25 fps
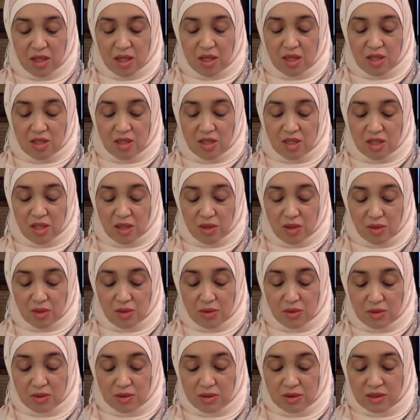
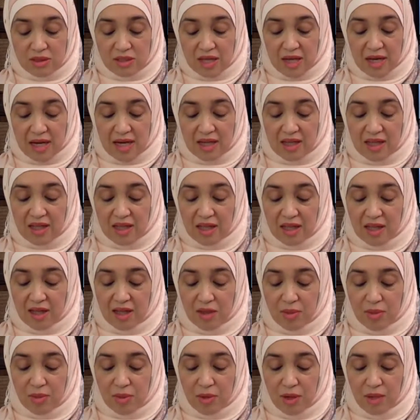So, I think
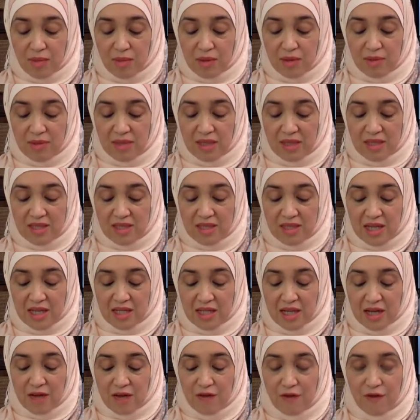the problem is that
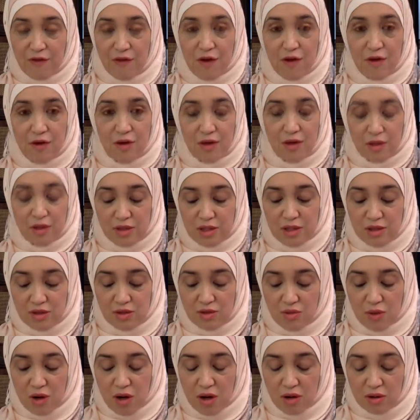our focus is
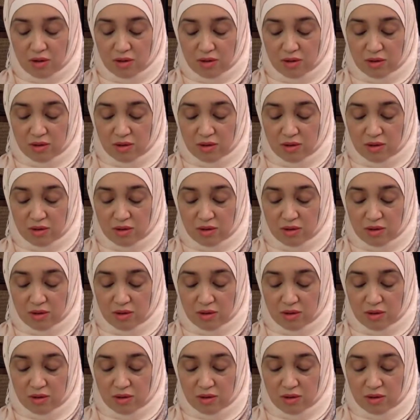wrong.